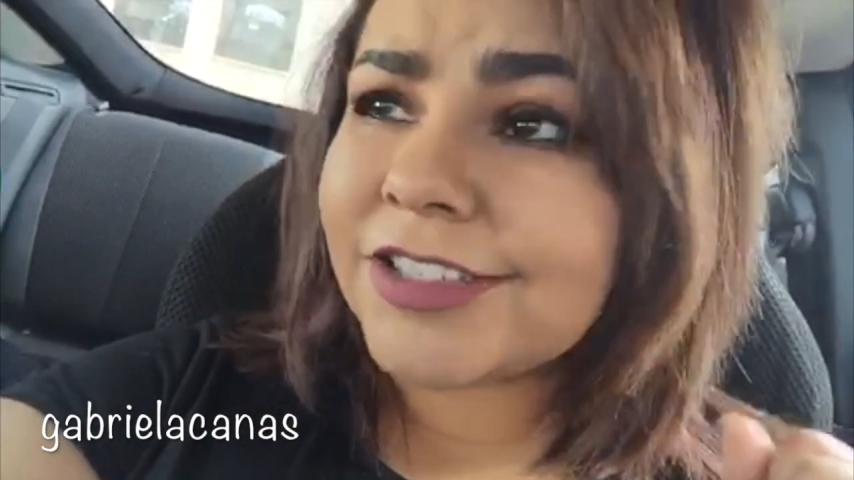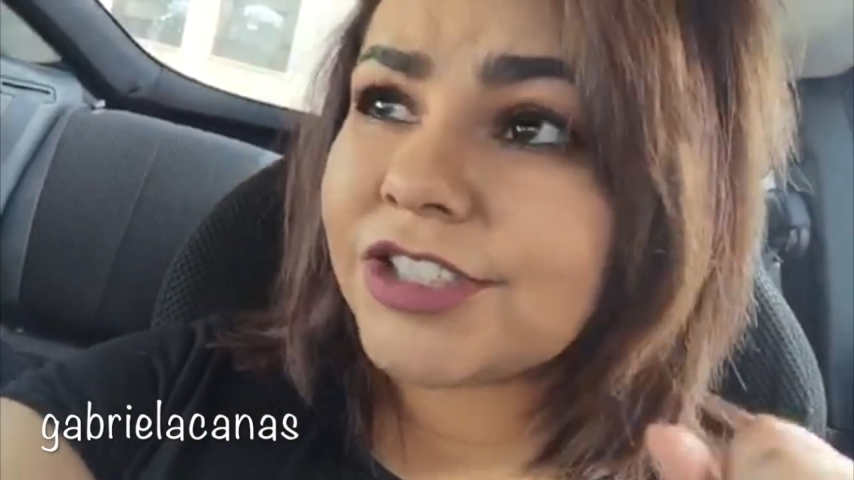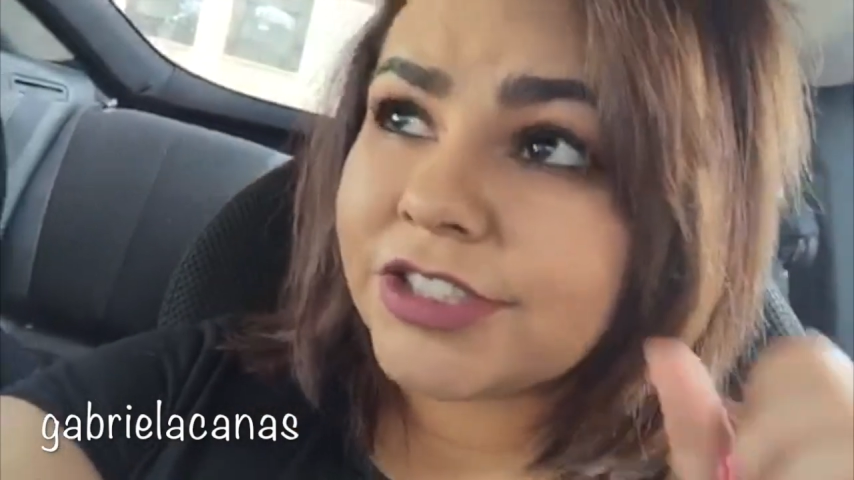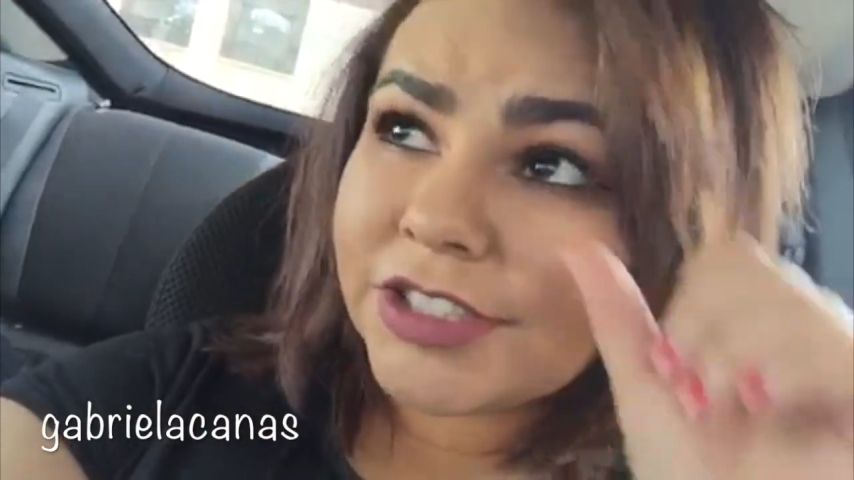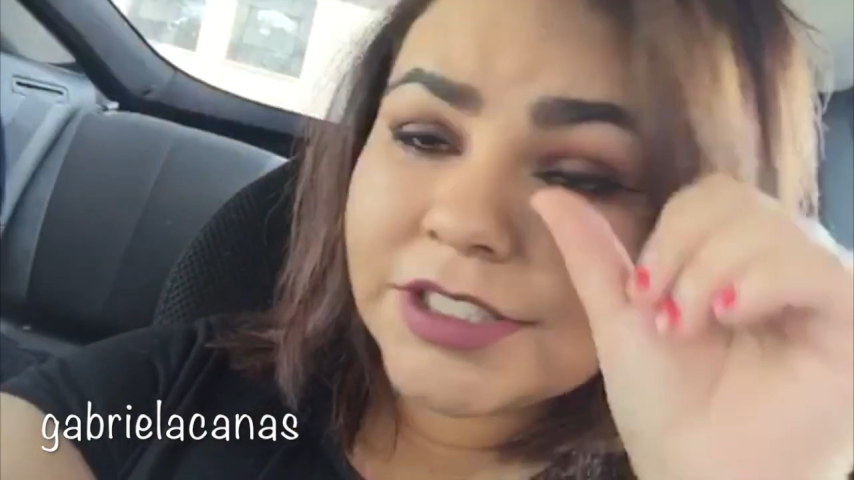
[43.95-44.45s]
I
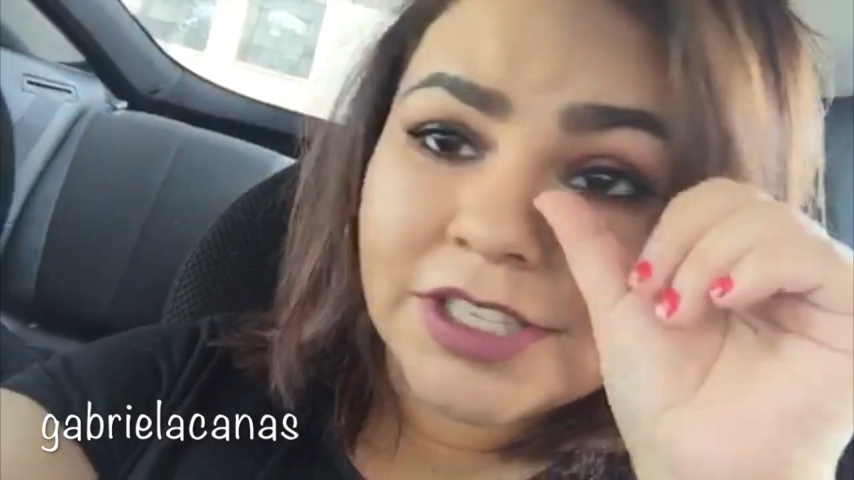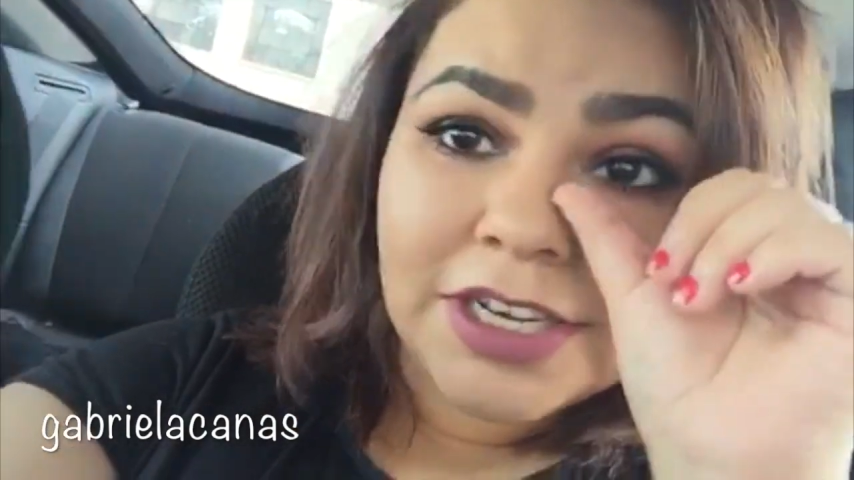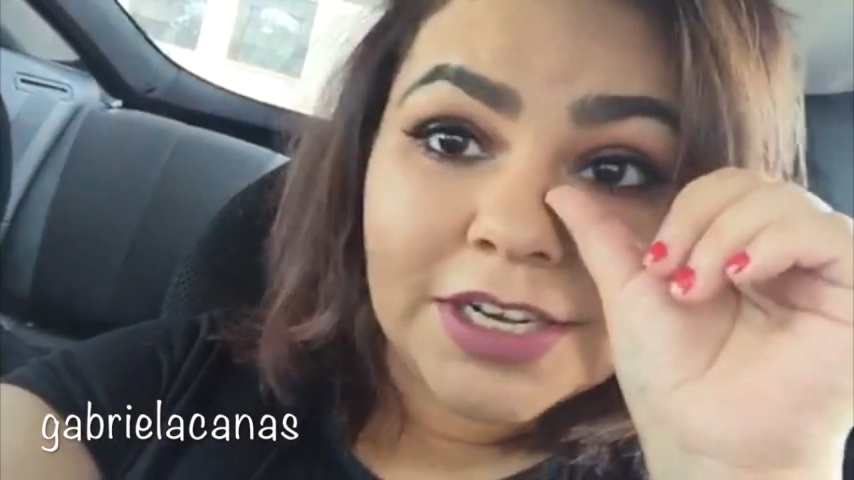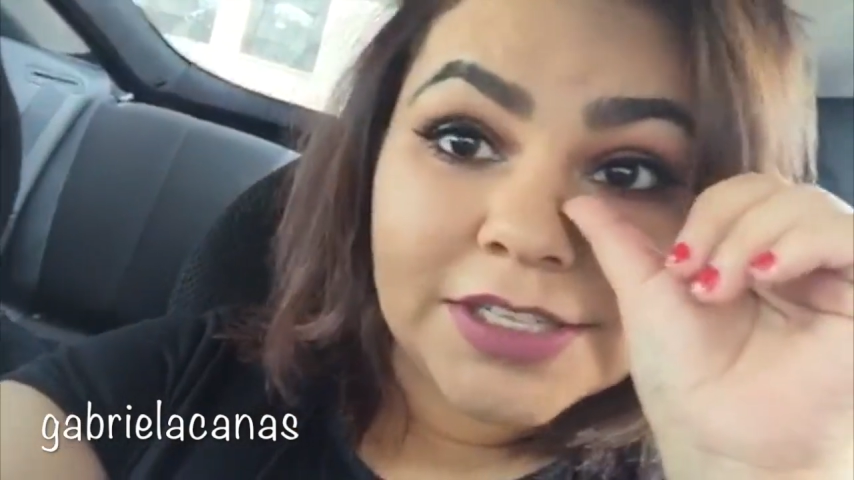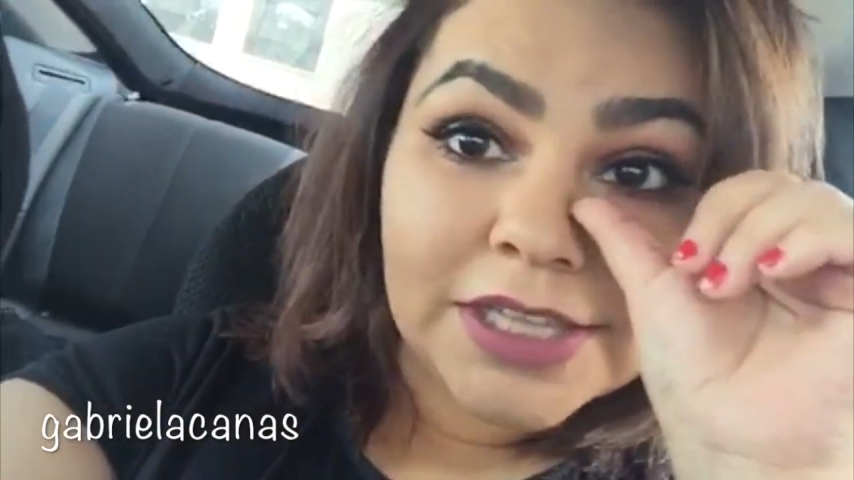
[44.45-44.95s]
should have just done
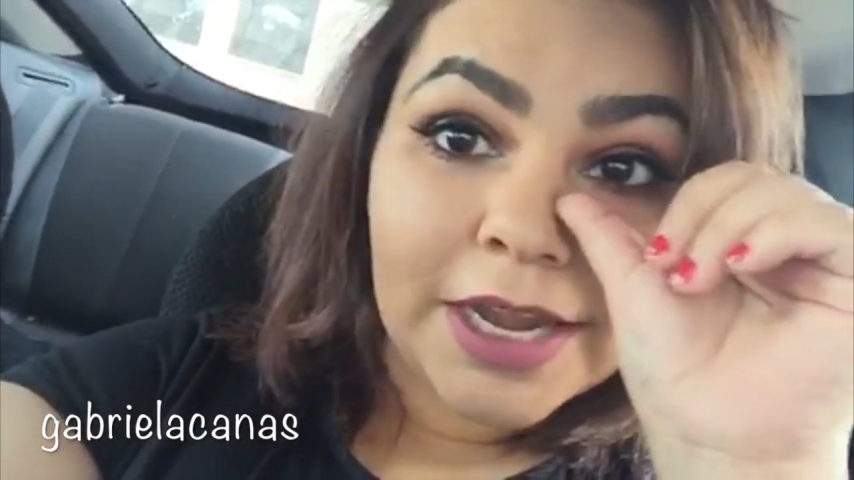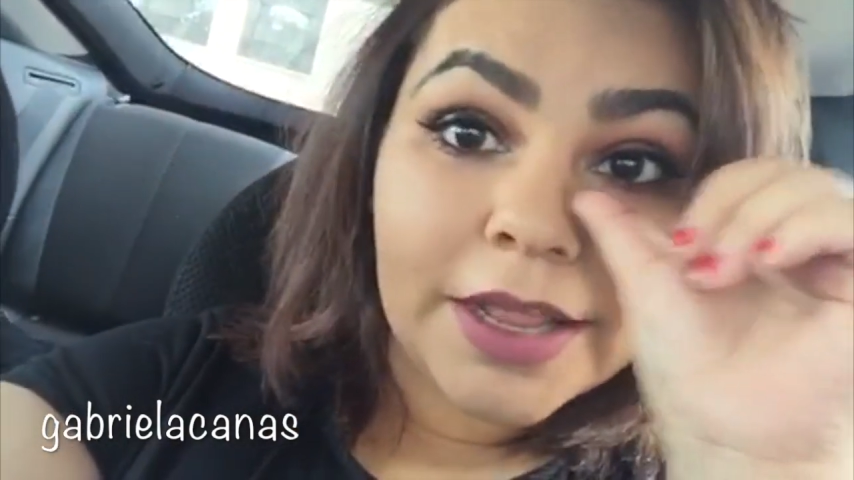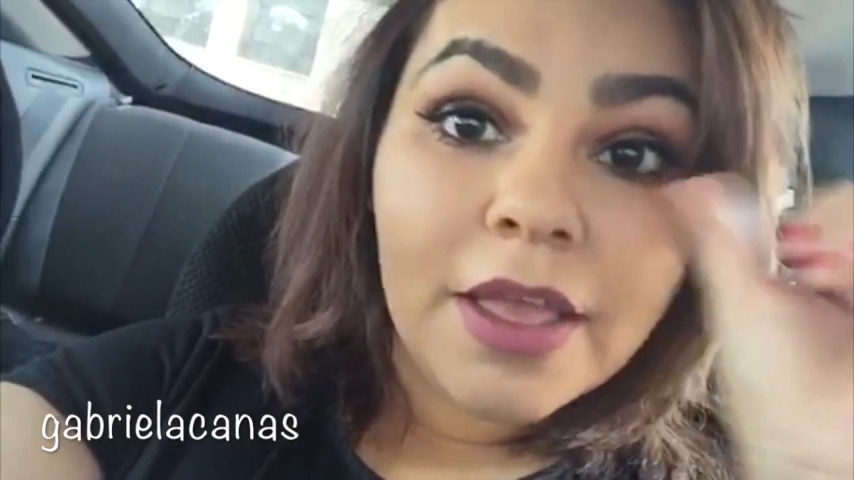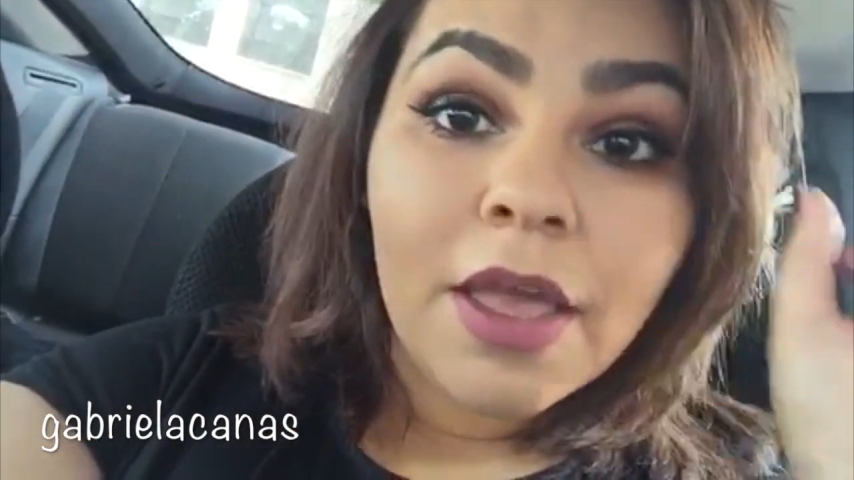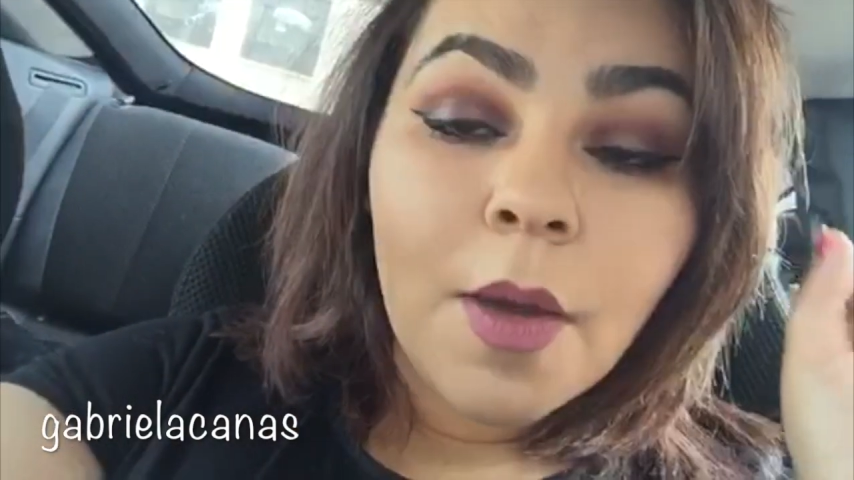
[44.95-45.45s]
it inside.